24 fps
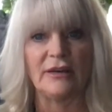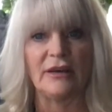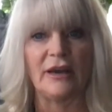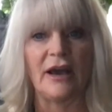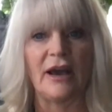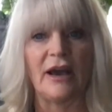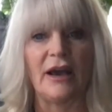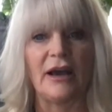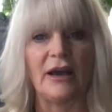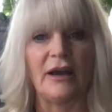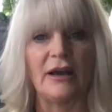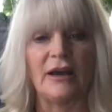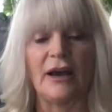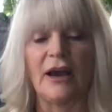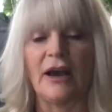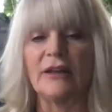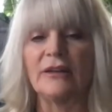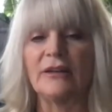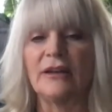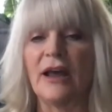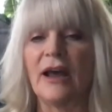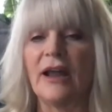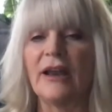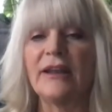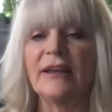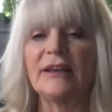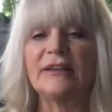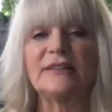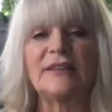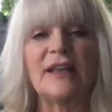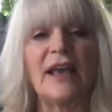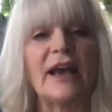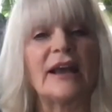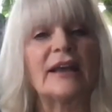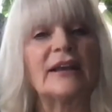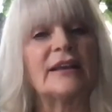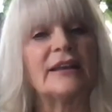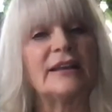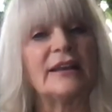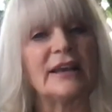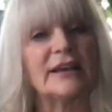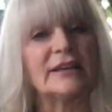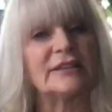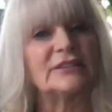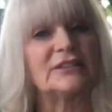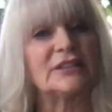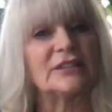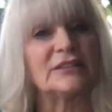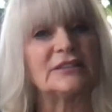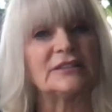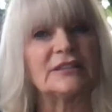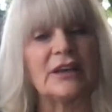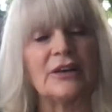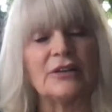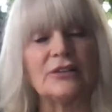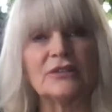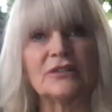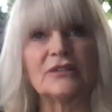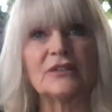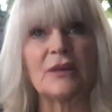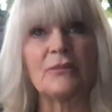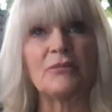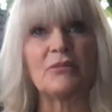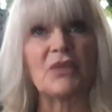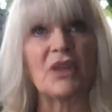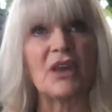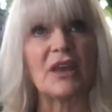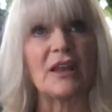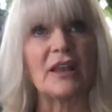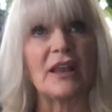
Uh, a, an exact connection sounds something